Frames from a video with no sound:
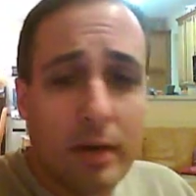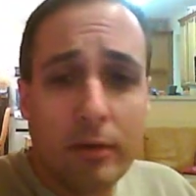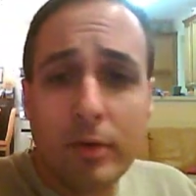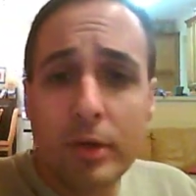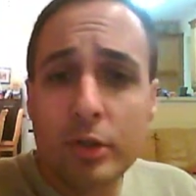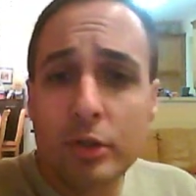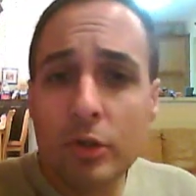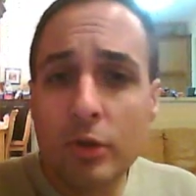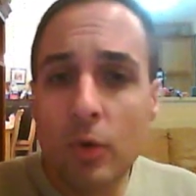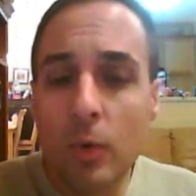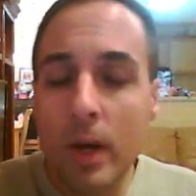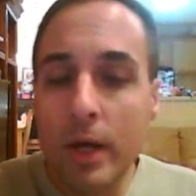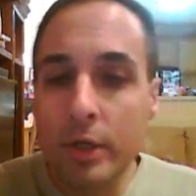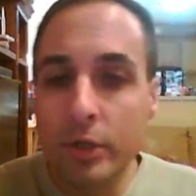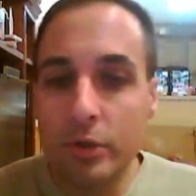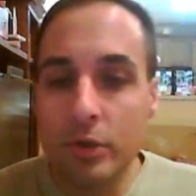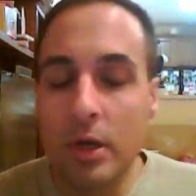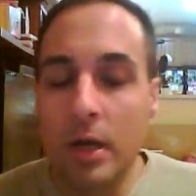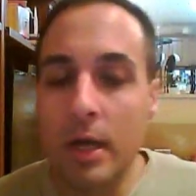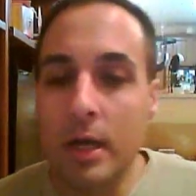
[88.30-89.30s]
The original
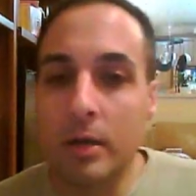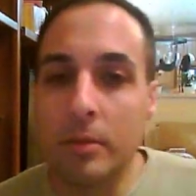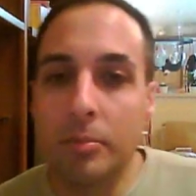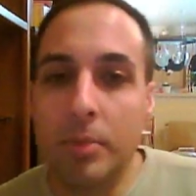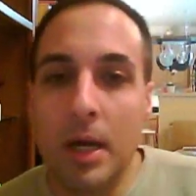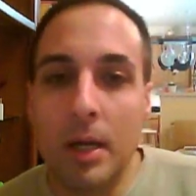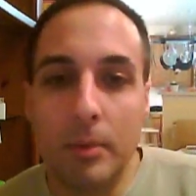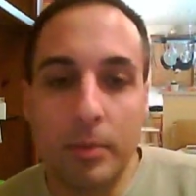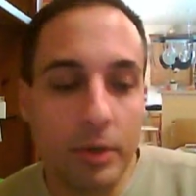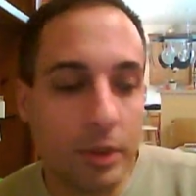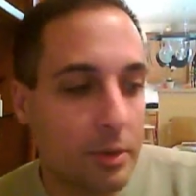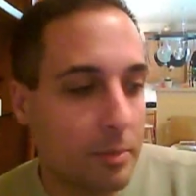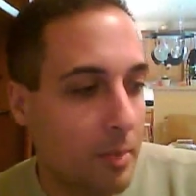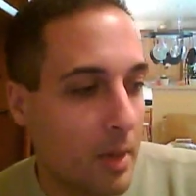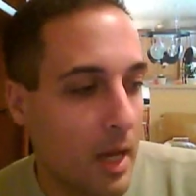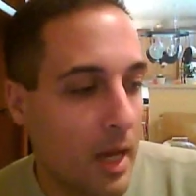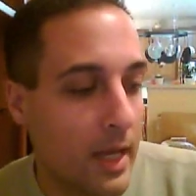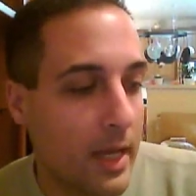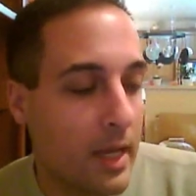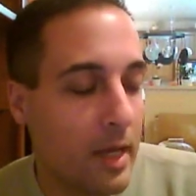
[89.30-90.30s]
Questron, published
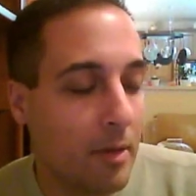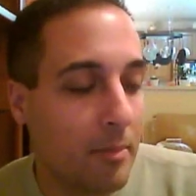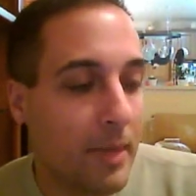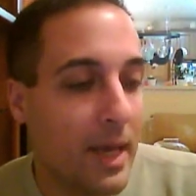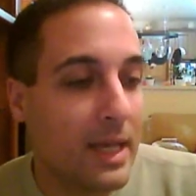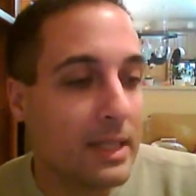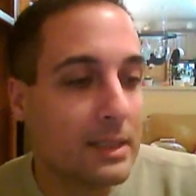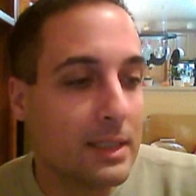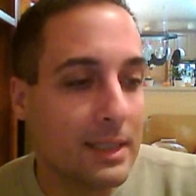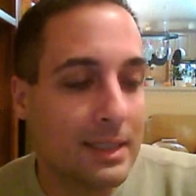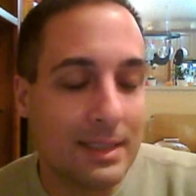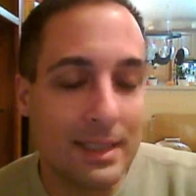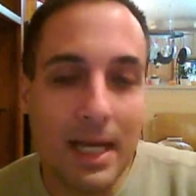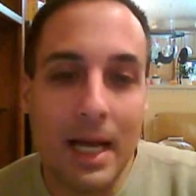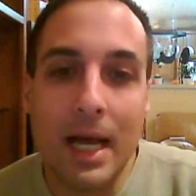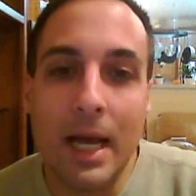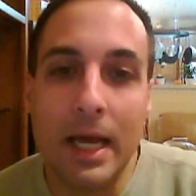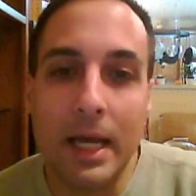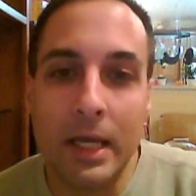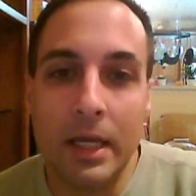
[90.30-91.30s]
by
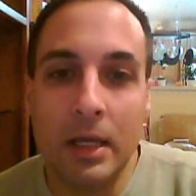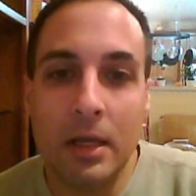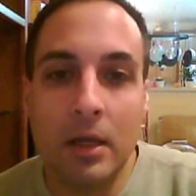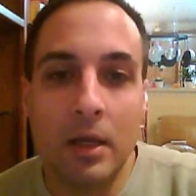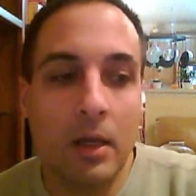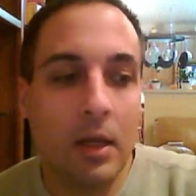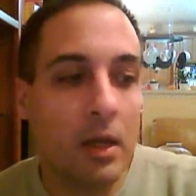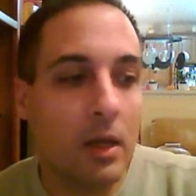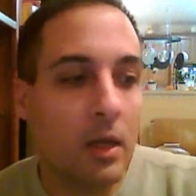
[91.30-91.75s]
SSI,